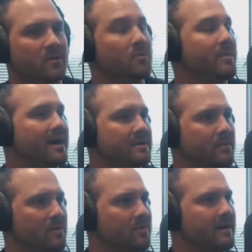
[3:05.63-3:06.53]
total body
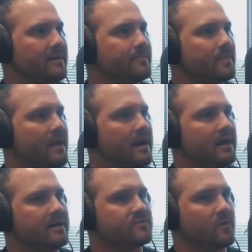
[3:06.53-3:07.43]
program
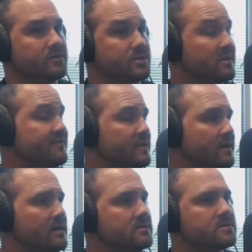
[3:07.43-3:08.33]
as far as your
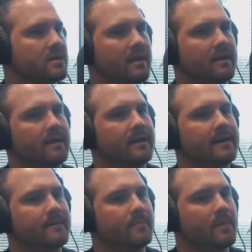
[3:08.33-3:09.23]
lifting goes, and
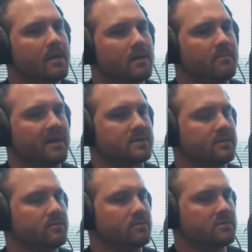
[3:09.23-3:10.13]

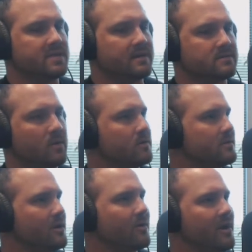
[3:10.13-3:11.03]
basically you rotate
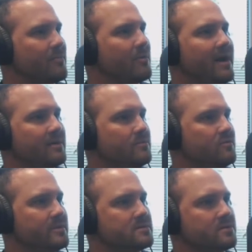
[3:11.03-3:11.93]
total lower and upper body
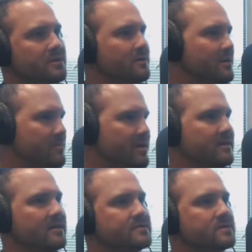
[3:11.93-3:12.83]
movements. So your
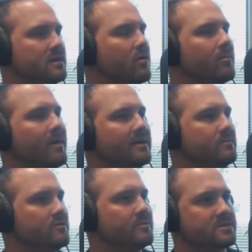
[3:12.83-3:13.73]
Olympic lifts, your lower body
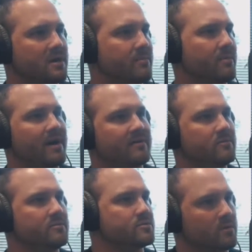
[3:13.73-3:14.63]
movements, your upper body
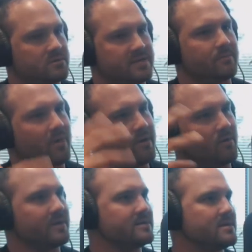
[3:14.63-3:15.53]
movements rotate
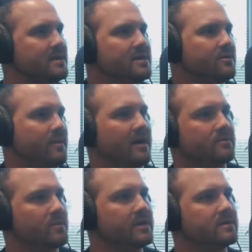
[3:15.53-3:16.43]
priorities throughout
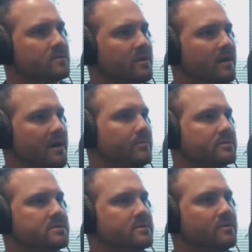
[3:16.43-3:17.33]
the week to where you're
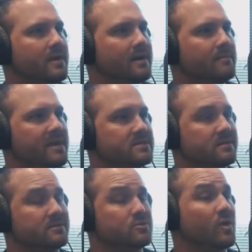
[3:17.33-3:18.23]
able to
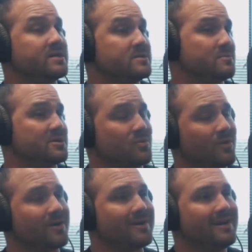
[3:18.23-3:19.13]
basically do twice as much
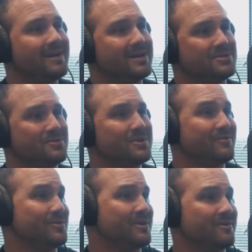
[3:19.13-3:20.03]
work as you would
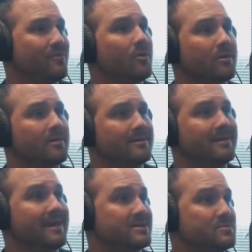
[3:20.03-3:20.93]
if you'd done a
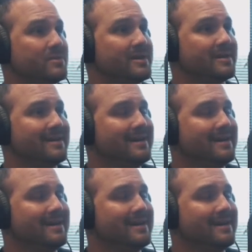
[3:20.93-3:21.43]
4-day split.